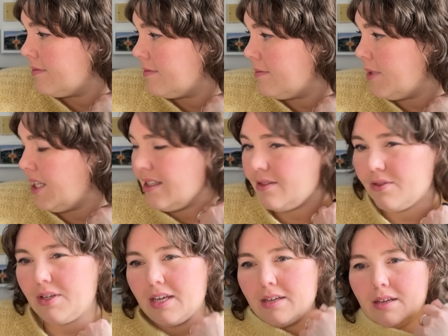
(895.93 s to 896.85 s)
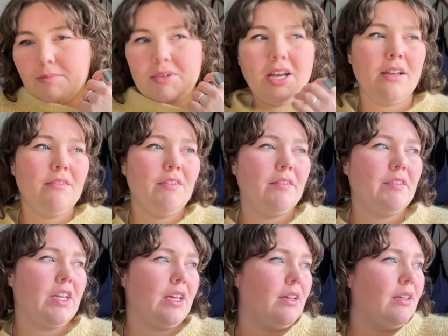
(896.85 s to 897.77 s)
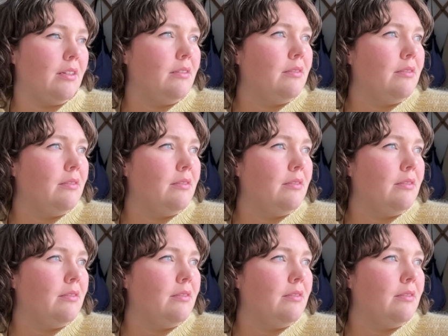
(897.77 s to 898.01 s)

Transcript: But that's okay. I'm kind of having I